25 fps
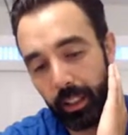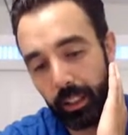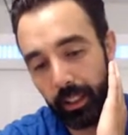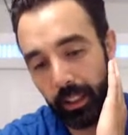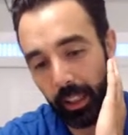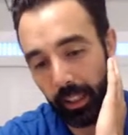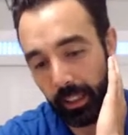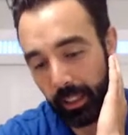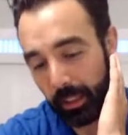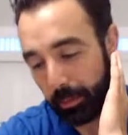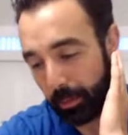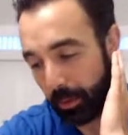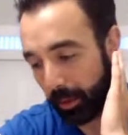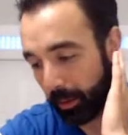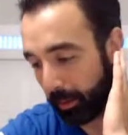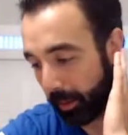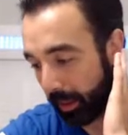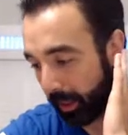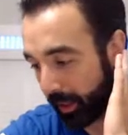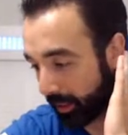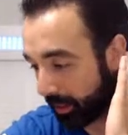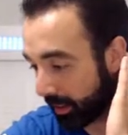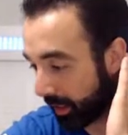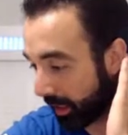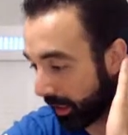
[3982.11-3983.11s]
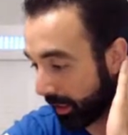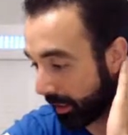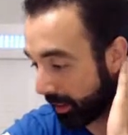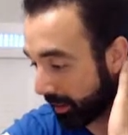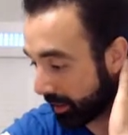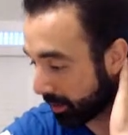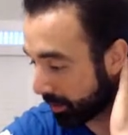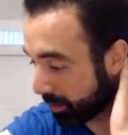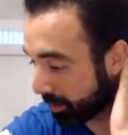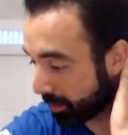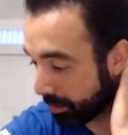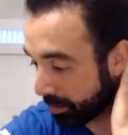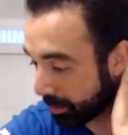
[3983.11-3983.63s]
That Springbank 10 is
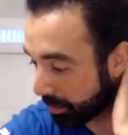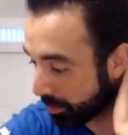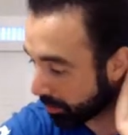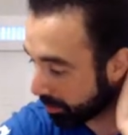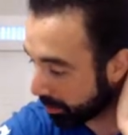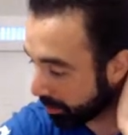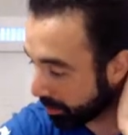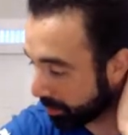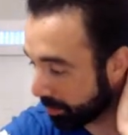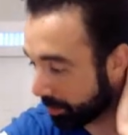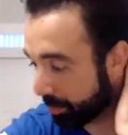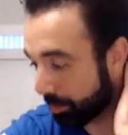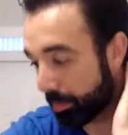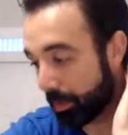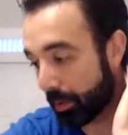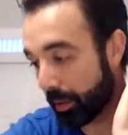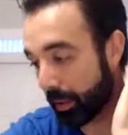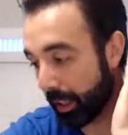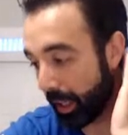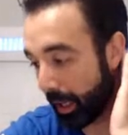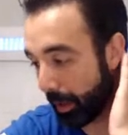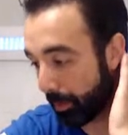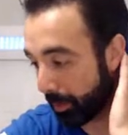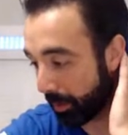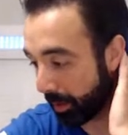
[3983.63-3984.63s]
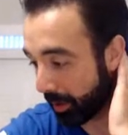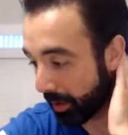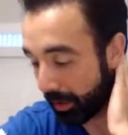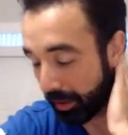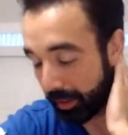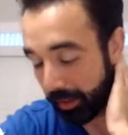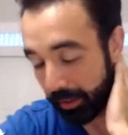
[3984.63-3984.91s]
pretty epic.